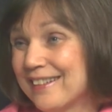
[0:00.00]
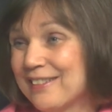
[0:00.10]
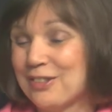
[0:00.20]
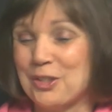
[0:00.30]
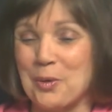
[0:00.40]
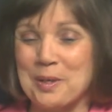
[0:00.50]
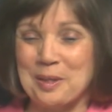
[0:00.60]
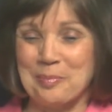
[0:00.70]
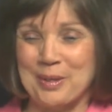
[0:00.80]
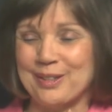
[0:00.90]
and you're showing
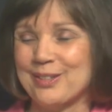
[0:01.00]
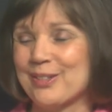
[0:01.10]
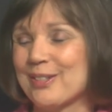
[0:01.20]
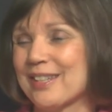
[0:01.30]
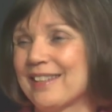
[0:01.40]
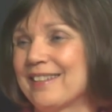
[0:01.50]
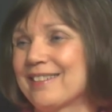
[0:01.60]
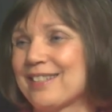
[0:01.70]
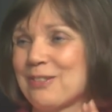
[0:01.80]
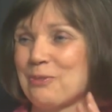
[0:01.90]
the pictures, and
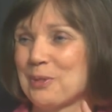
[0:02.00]
they're just